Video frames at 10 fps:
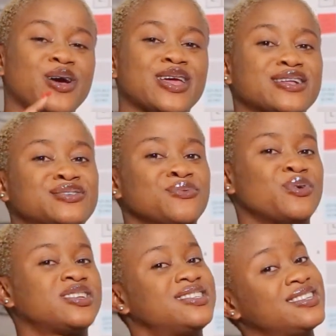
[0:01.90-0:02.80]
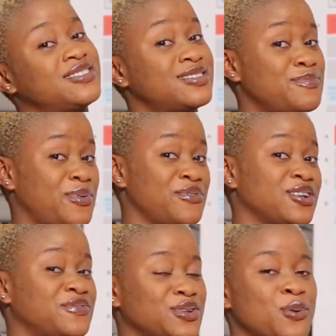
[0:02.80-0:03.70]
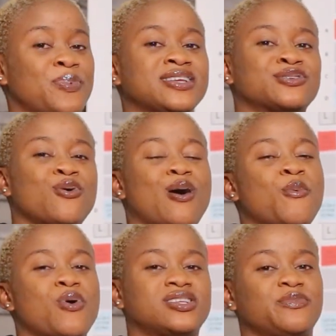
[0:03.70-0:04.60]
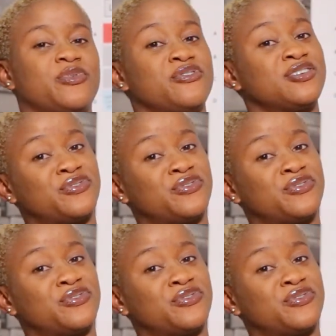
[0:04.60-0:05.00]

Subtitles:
are yet to watch this previous video, please go and watch the previous